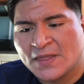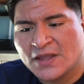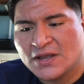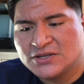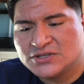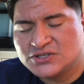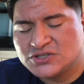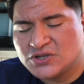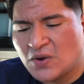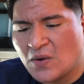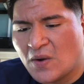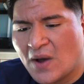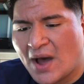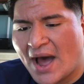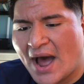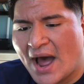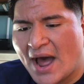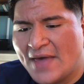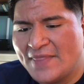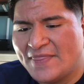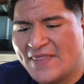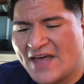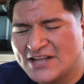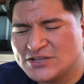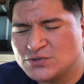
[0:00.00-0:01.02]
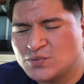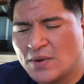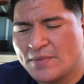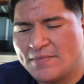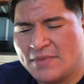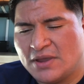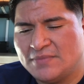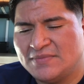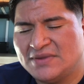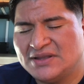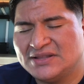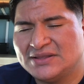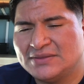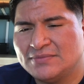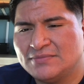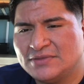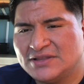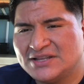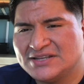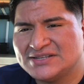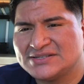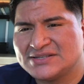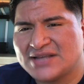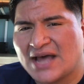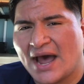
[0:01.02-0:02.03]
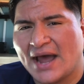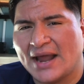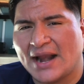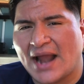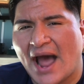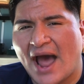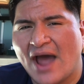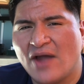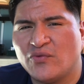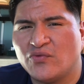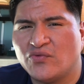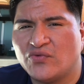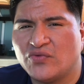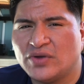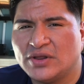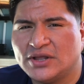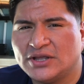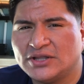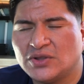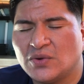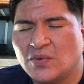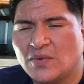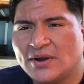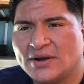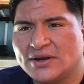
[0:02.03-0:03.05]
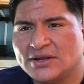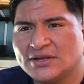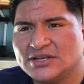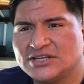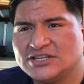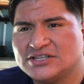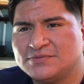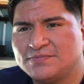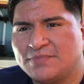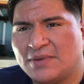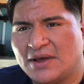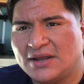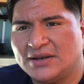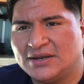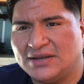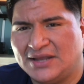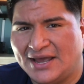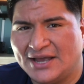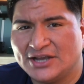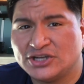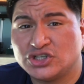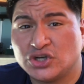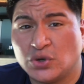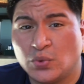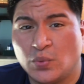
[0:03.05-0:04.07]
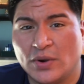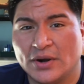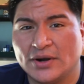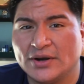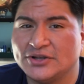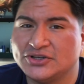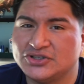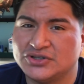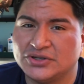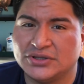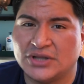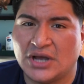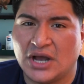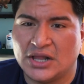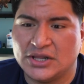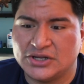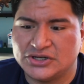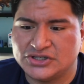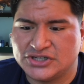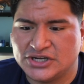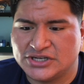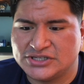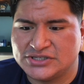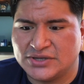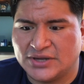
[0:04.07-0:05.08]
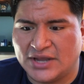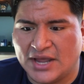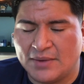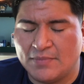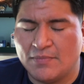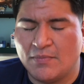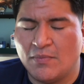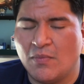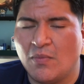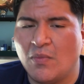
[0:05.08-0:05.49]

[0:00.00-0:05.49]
So that's what made me decide I really don't want to expend the extra $100 just to get